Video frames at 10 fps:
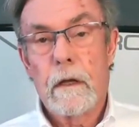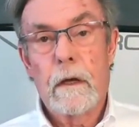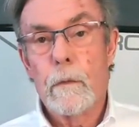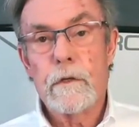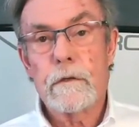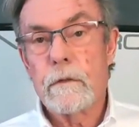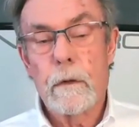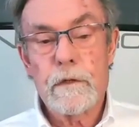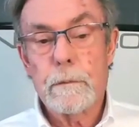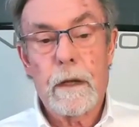uh, we just,
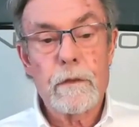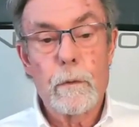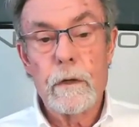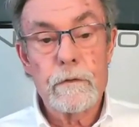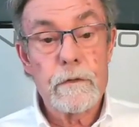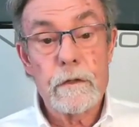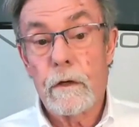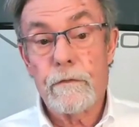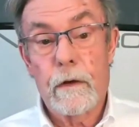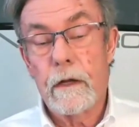you know, inspect the wheels, just
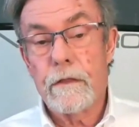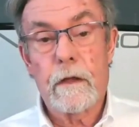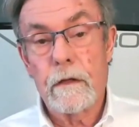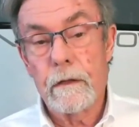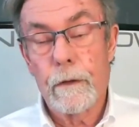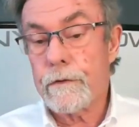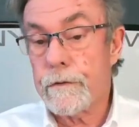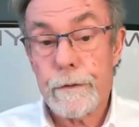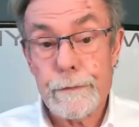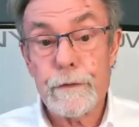look for anything that looks
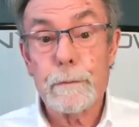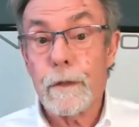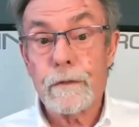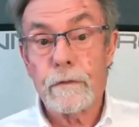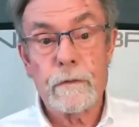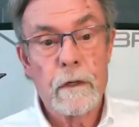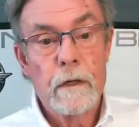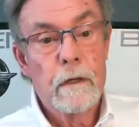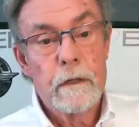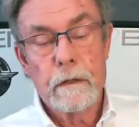suspicious,
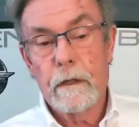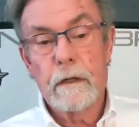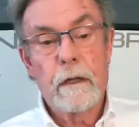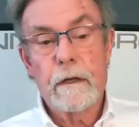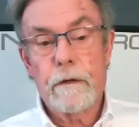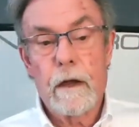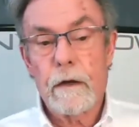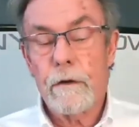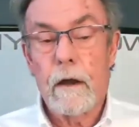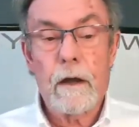any, any
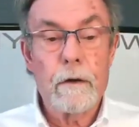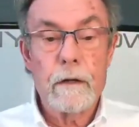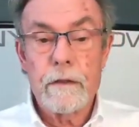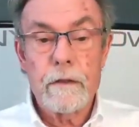kind of crack or